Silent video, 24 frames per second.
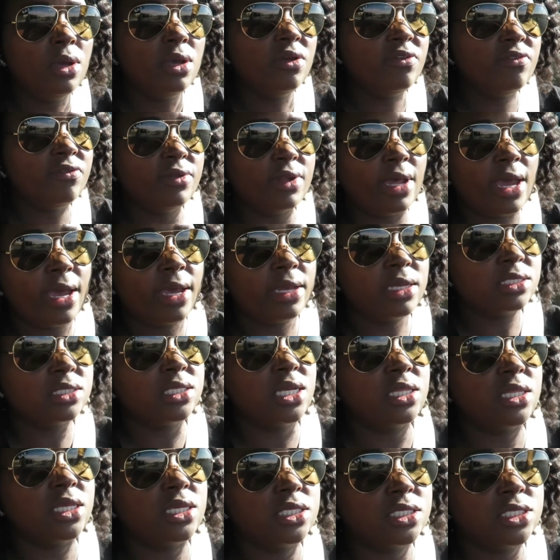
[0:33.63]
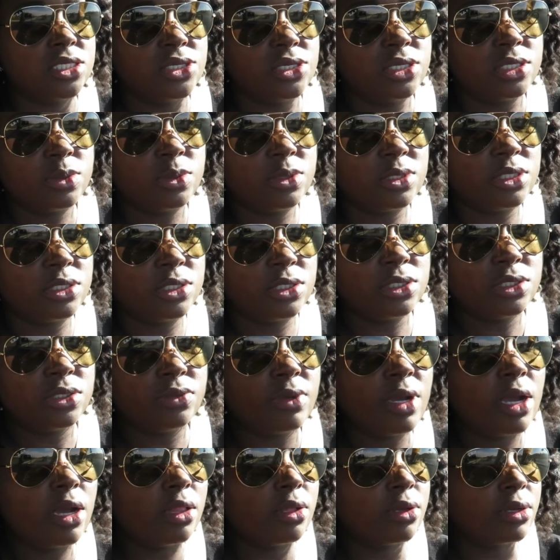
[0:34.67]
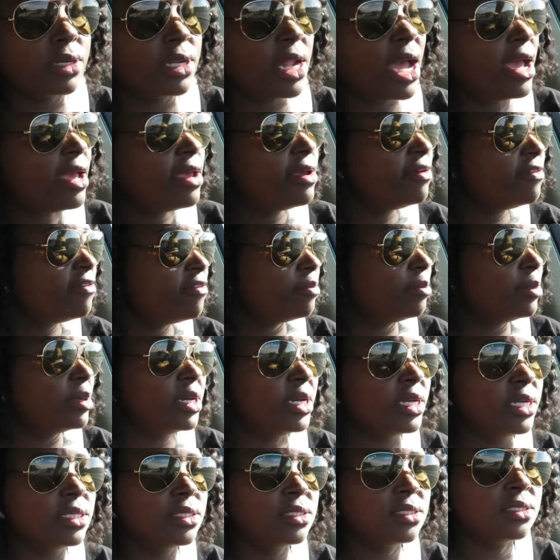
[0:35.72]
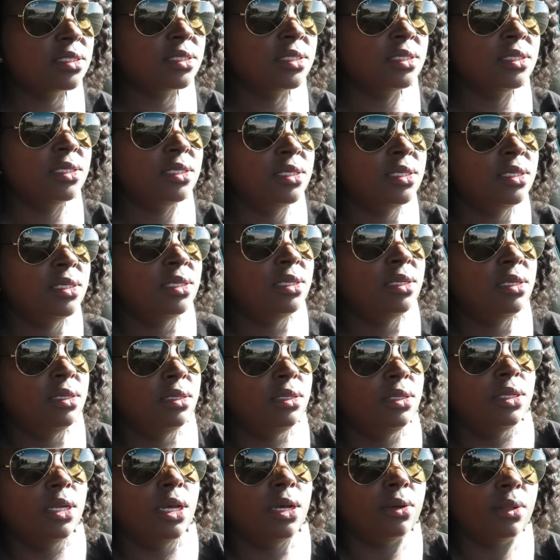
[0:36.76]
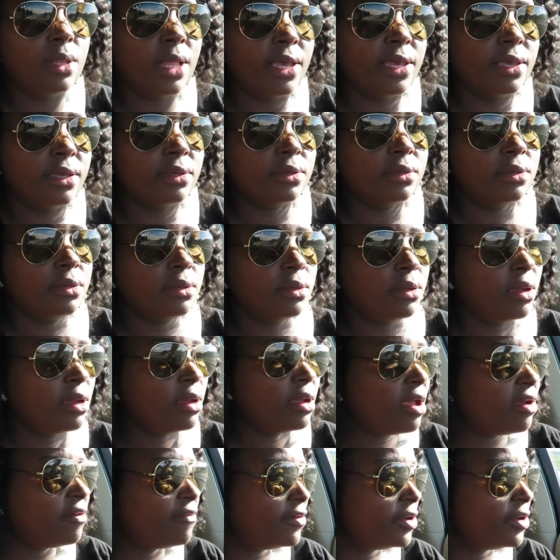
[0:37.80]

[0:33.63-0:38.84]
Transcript: If not, it's not that serious. We'll just use a regular knife, but you know, like I